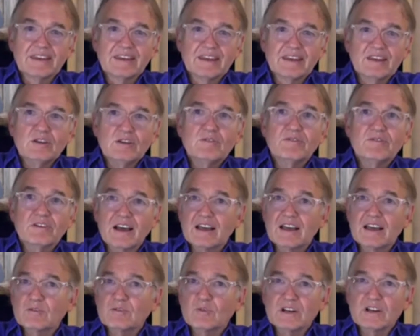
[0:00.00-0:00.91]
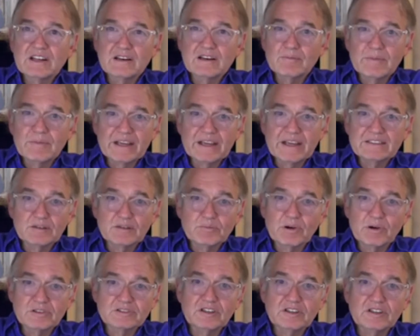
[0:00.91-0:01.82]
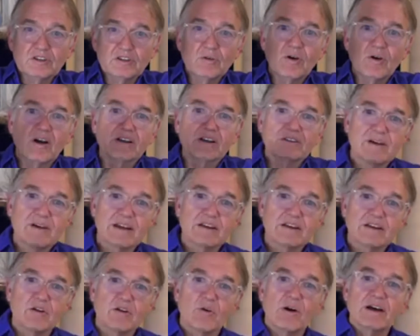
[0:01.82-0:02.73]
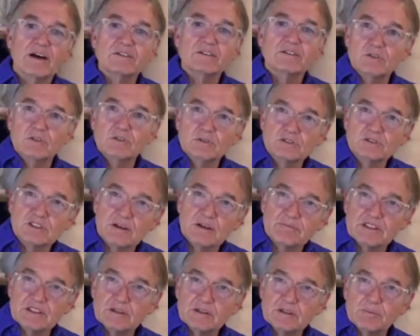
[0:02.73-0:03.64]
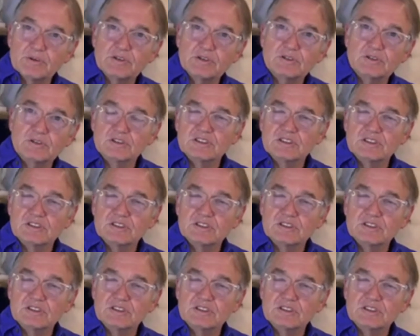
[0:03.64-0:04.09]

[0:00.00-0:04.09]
You've forgotten what an amazing person you are. You've got to go out and do something to produce your